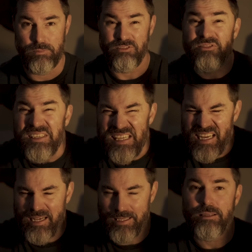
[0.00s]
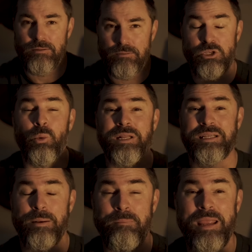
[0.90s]
physically. So what does
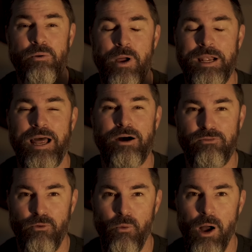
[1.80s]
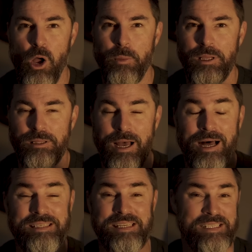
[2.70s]
that mean right now for Wyoming? The
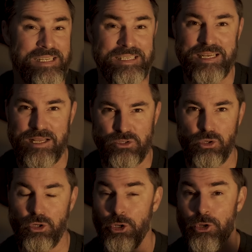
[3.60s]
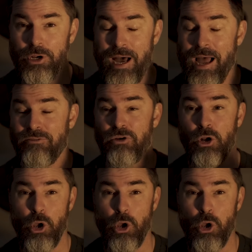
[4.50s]
hunting season has concluded. I have not